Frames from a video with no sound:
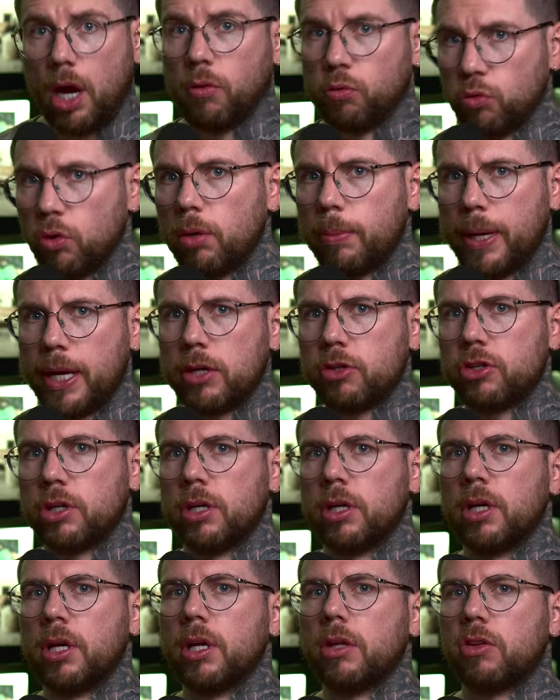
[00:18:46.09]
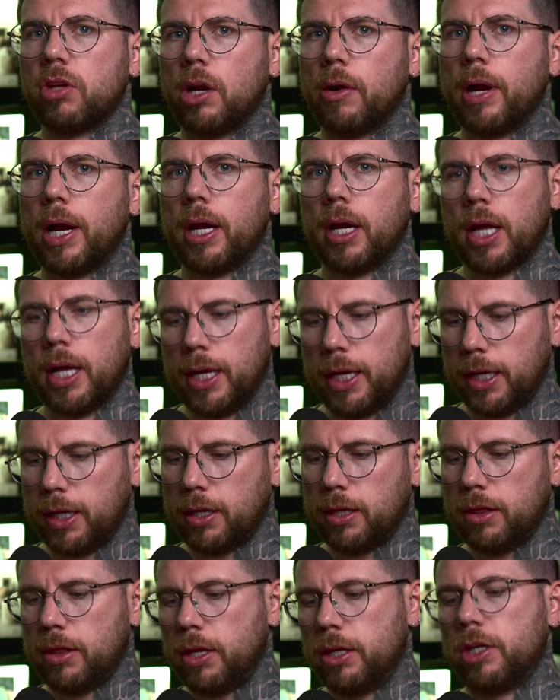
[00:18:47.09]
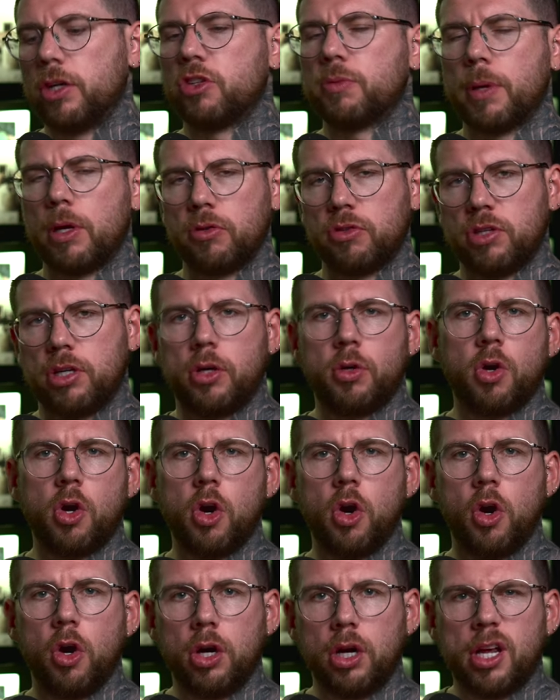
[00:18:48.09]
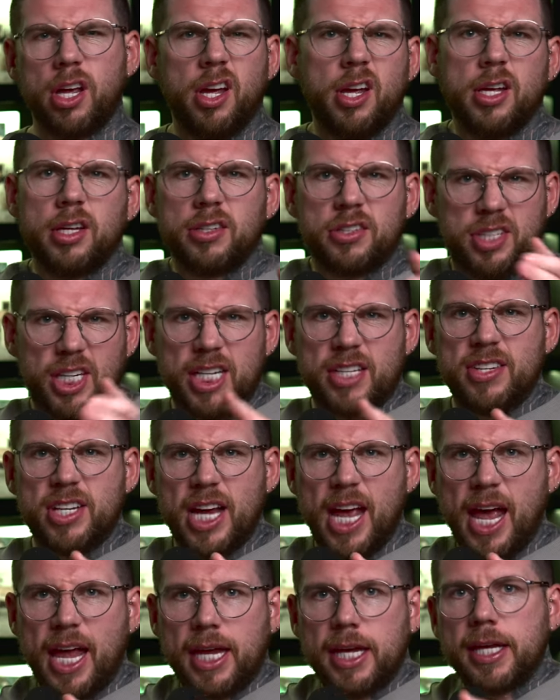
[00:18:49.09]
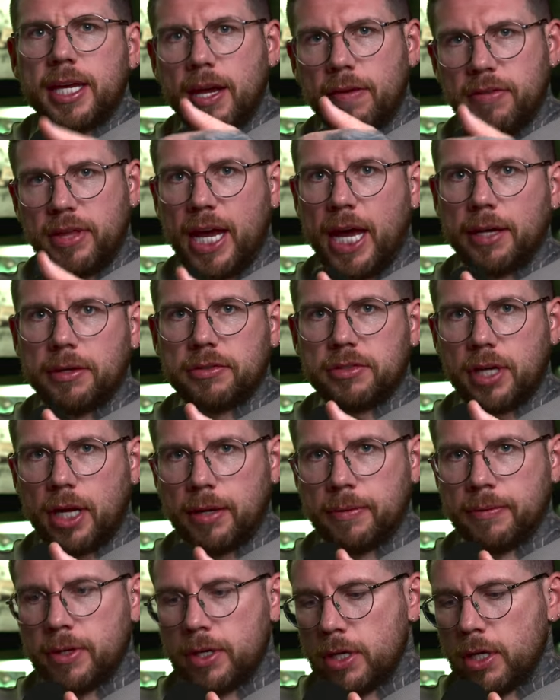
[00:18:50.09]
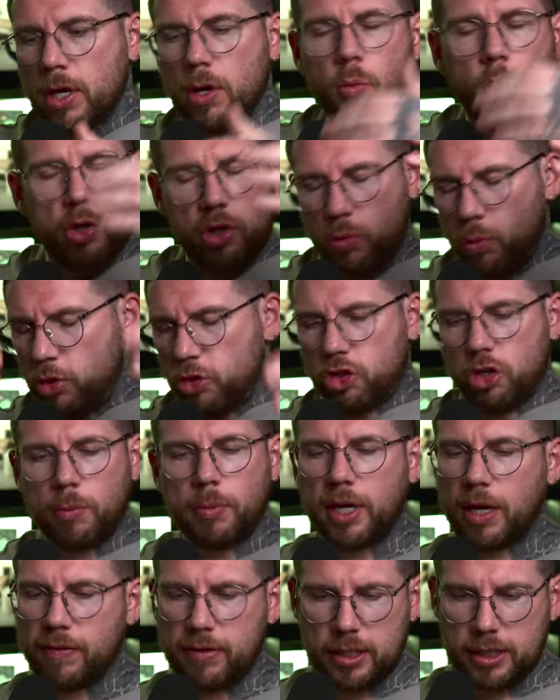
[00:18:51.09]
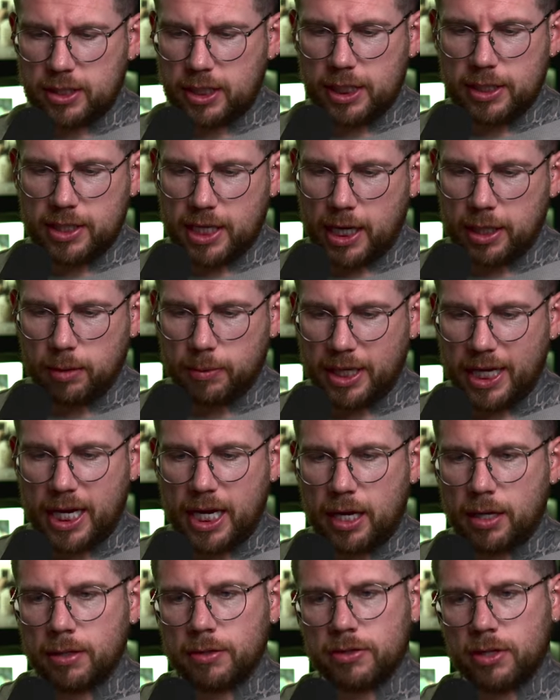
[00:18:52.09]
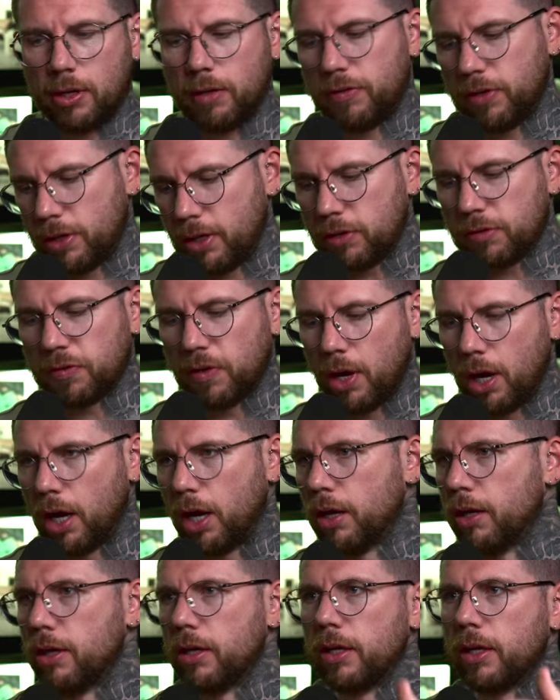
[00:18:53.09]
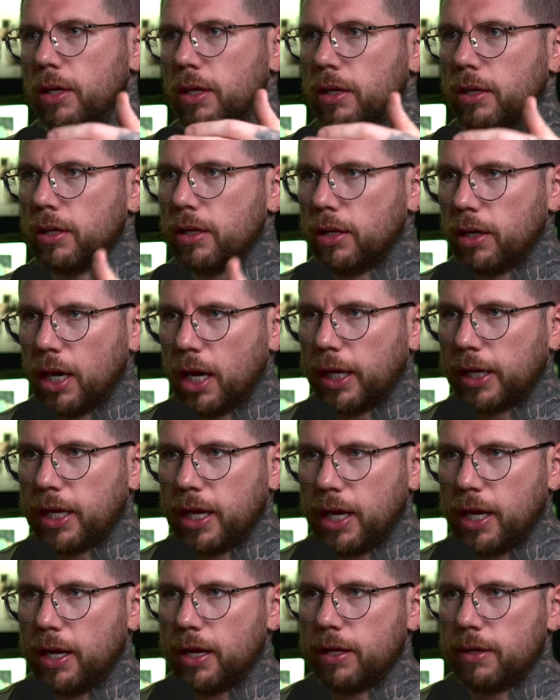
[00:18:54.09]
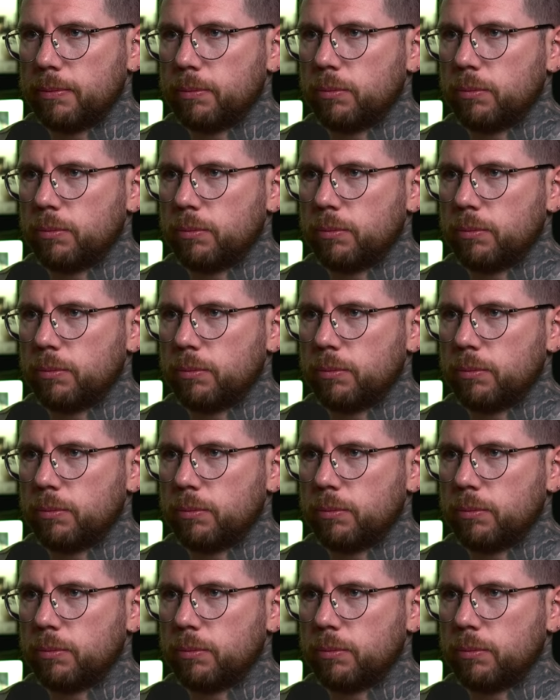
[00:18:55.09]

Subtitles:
are rubbish. Do you know how, like, that you're supposed to do hook, CTA, give the answer? We should be giving the CTA at the beginning. So if you're this far, like it,